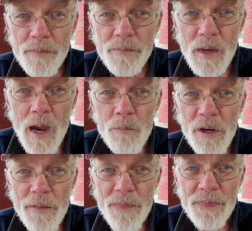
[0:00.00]
How
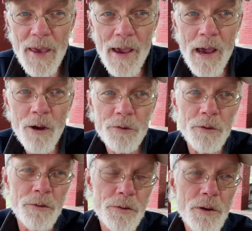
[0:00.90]
many
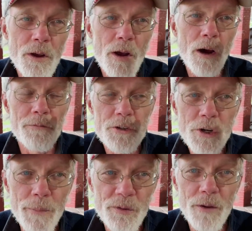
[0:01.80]
thousands of
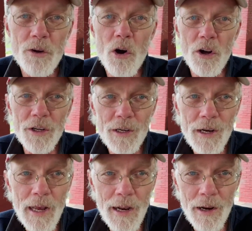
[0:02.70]
ships have gone in
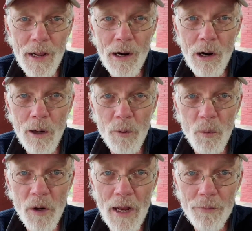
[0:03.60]
and out of that harbor
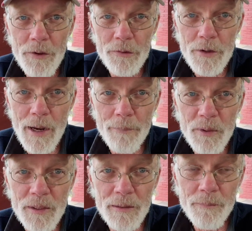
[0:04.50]
without this
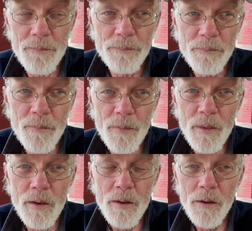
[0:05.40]
happening?
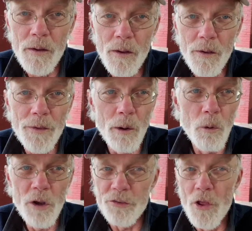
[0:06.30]
There
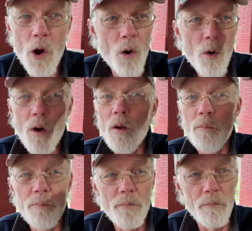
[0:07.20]
was no
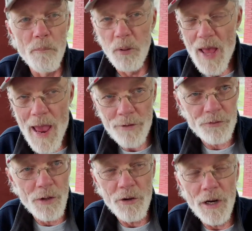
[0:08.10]

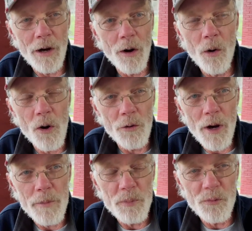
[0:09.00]
blast of an air horn
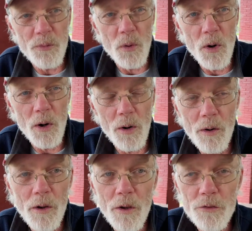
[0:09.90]
right before.
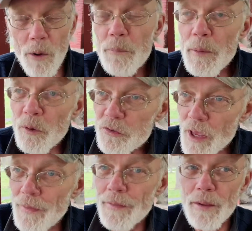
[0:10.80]
Some people
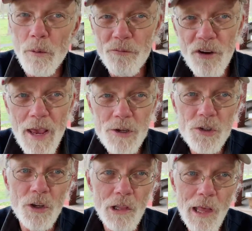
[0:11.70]
said that they were
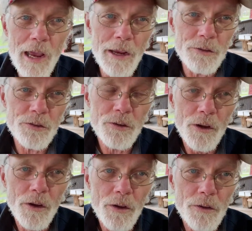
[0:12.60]
flashing the lights.
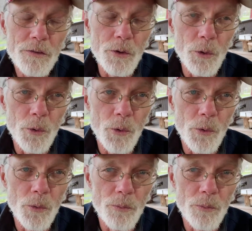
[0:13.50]
to